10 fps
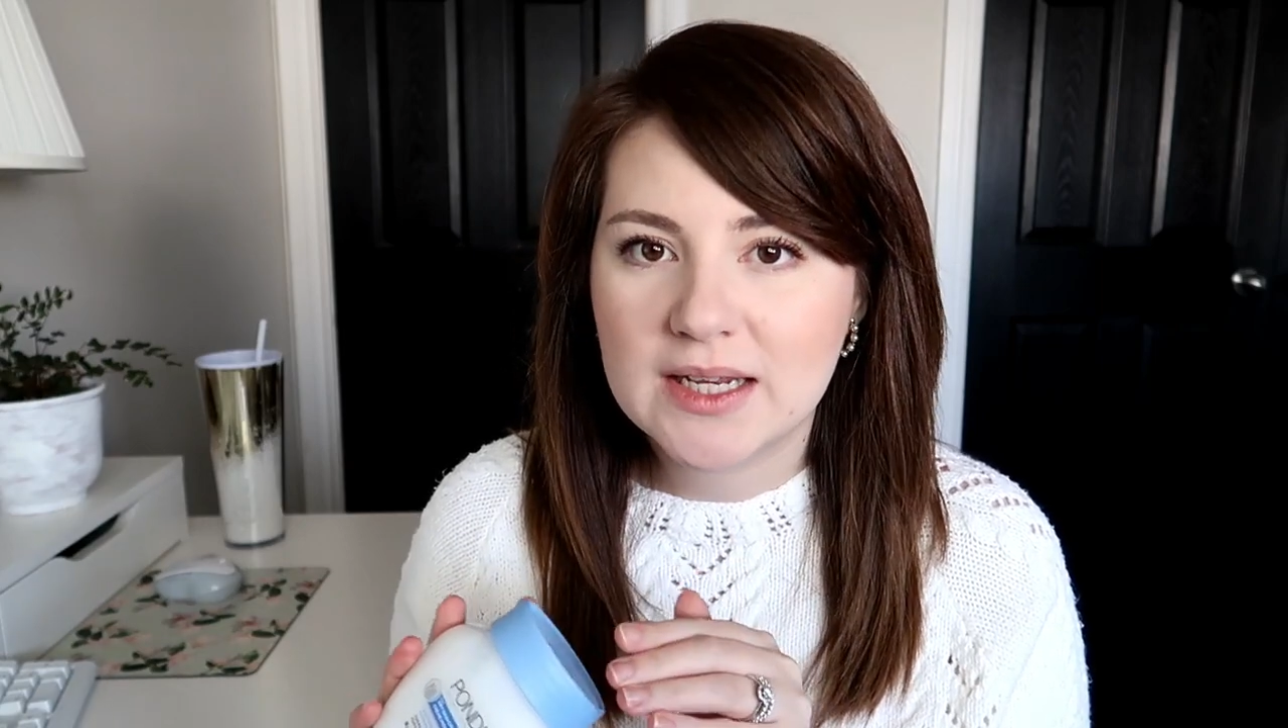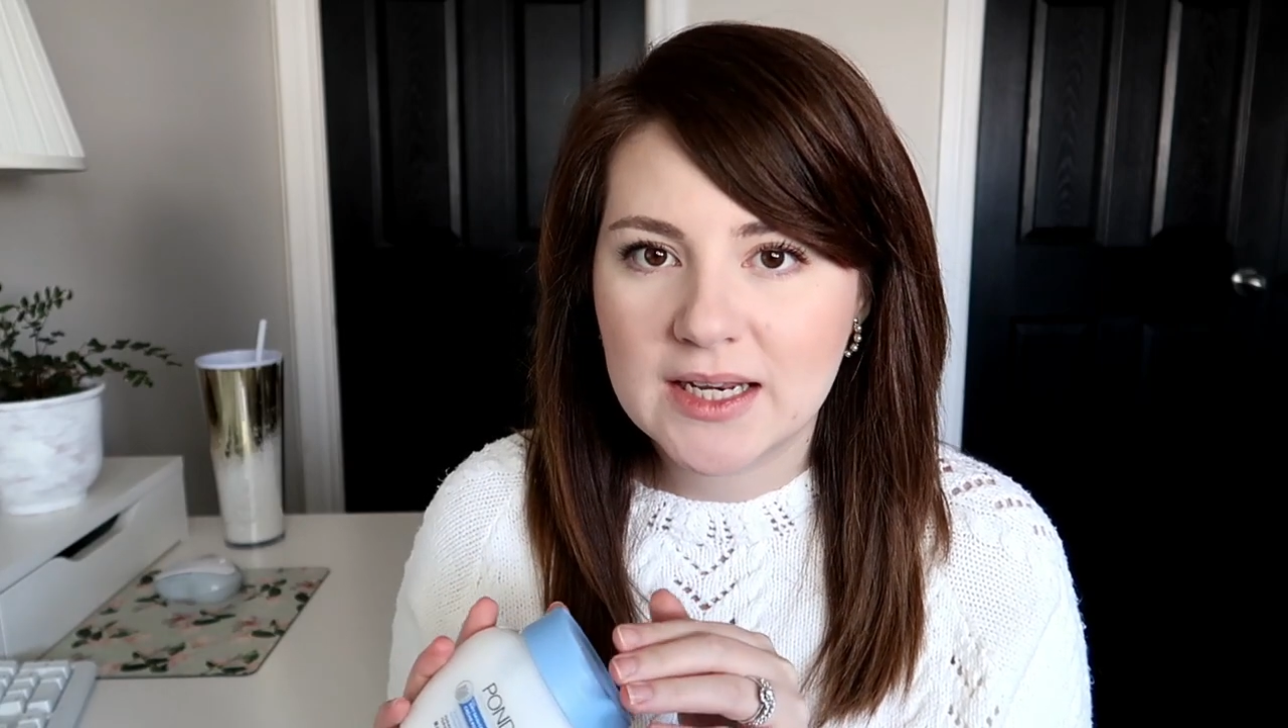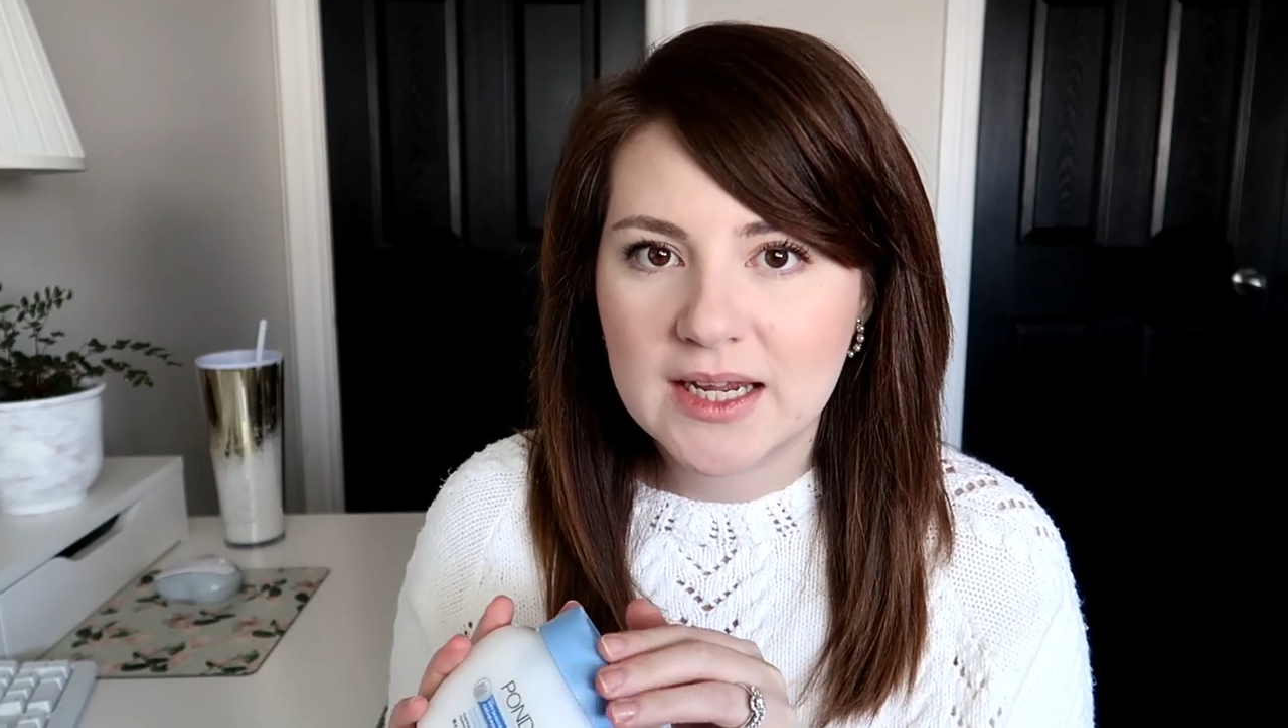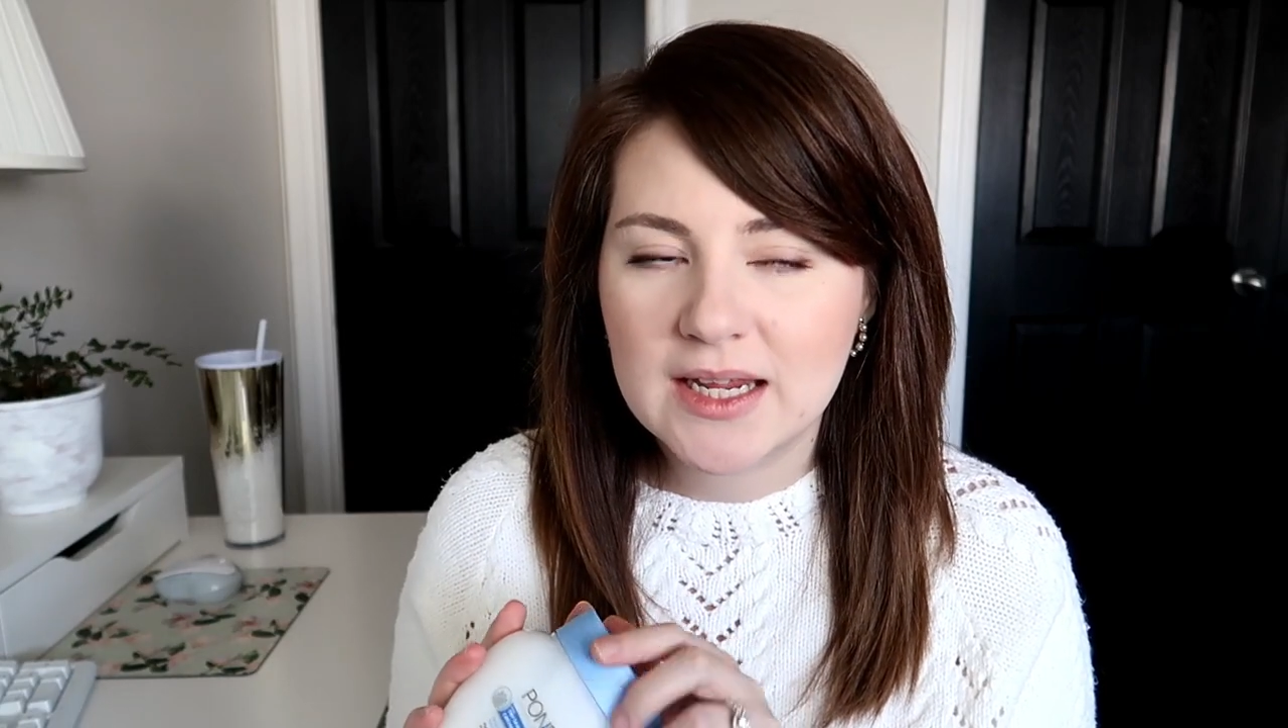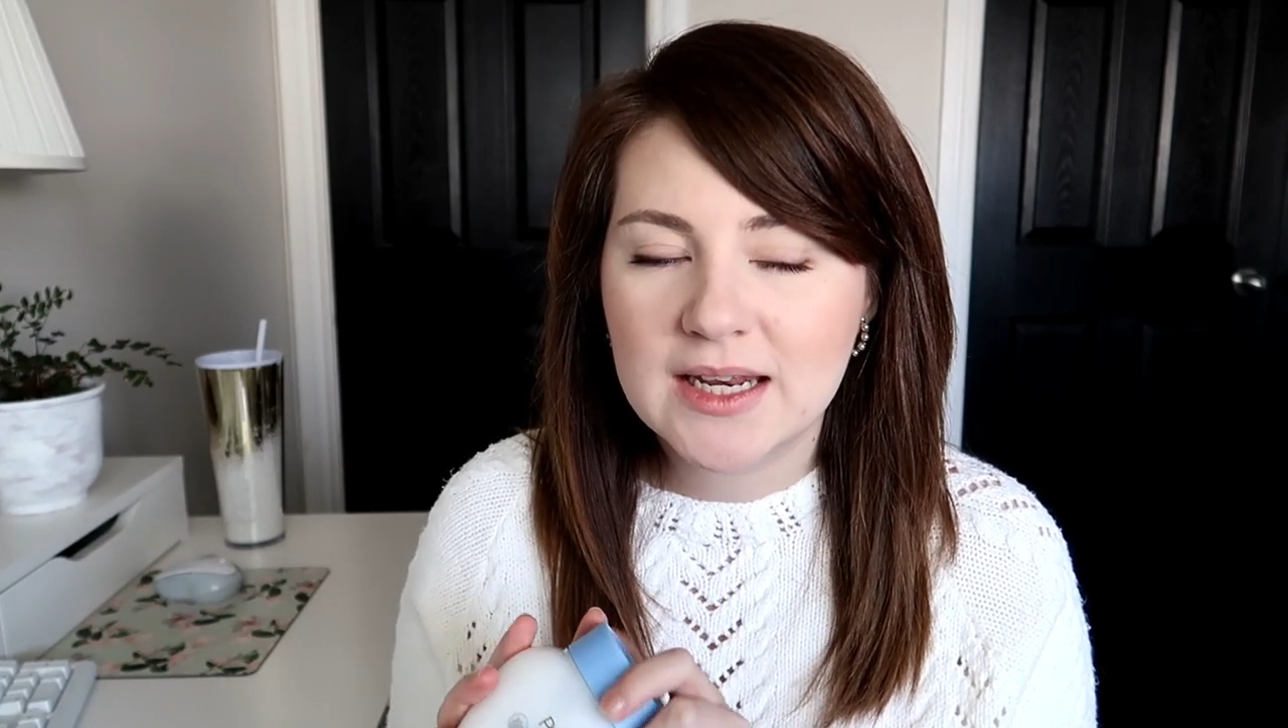at
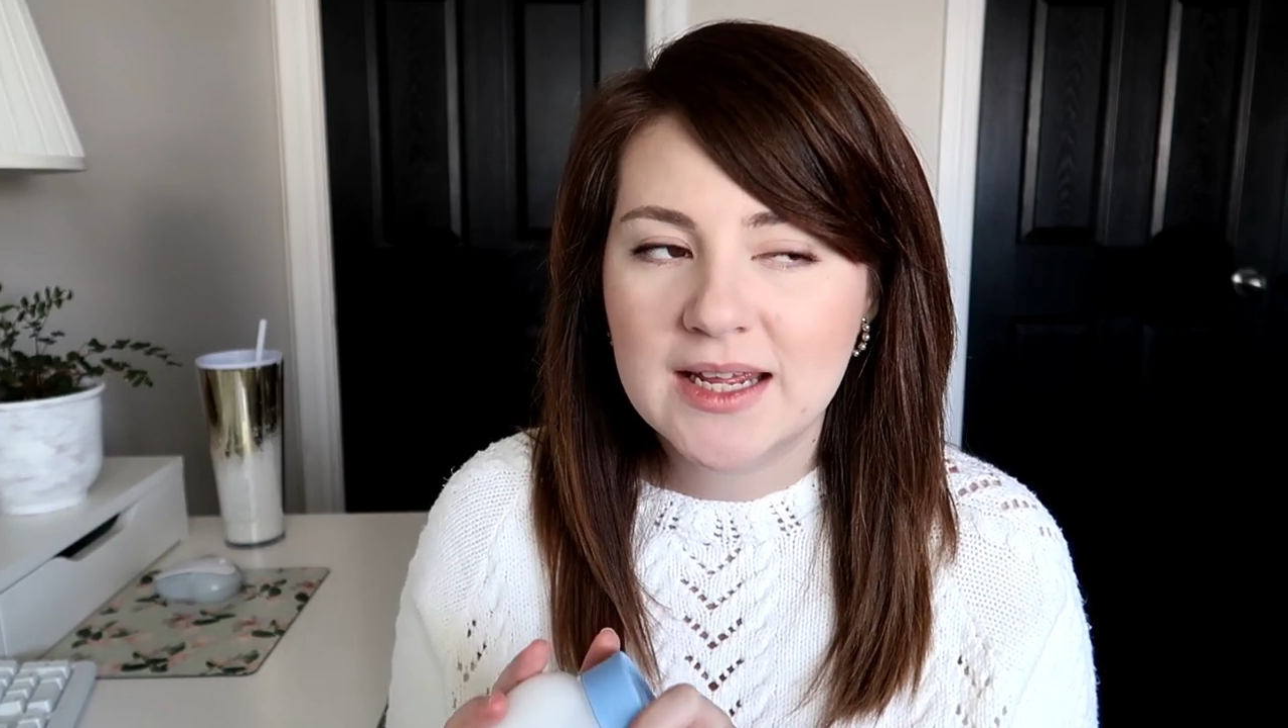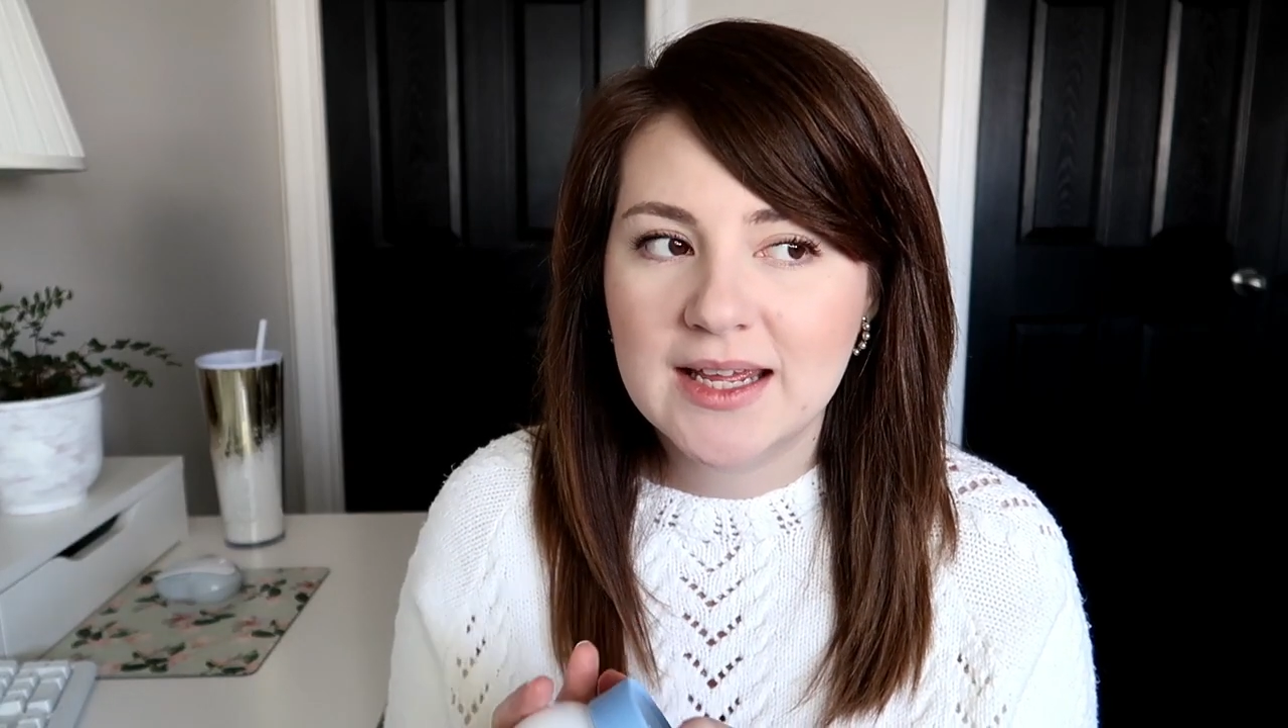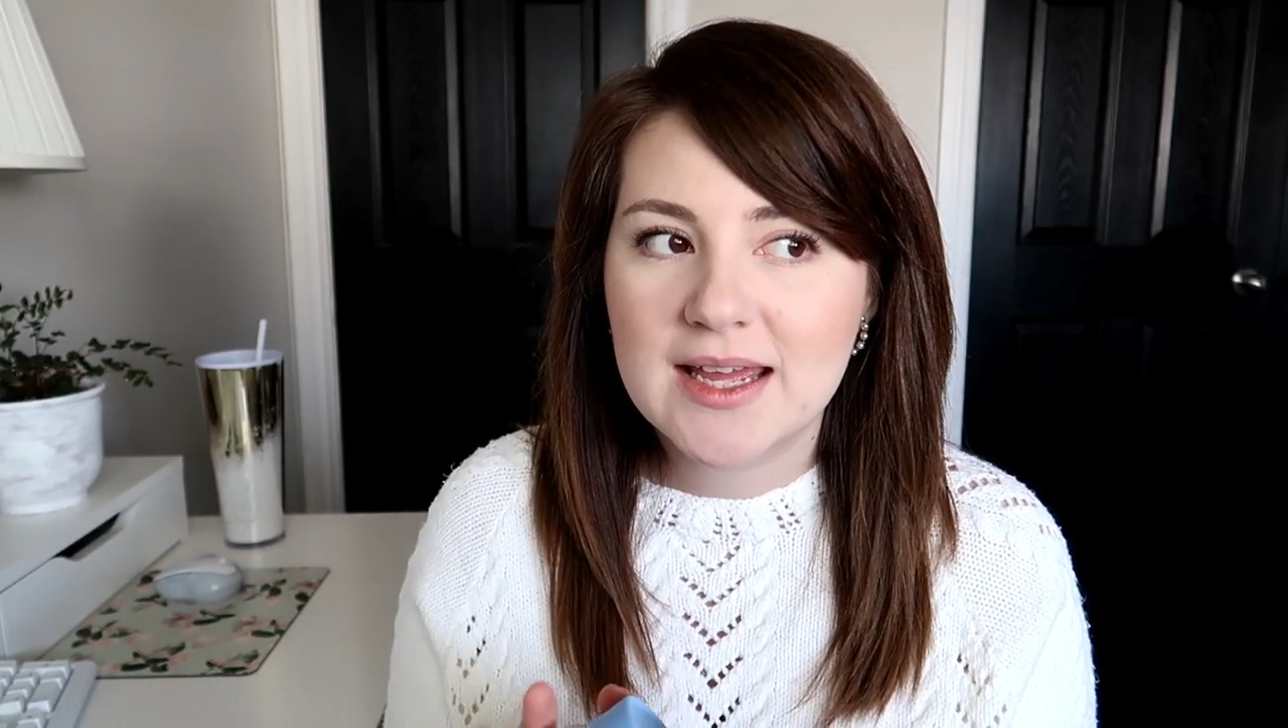night,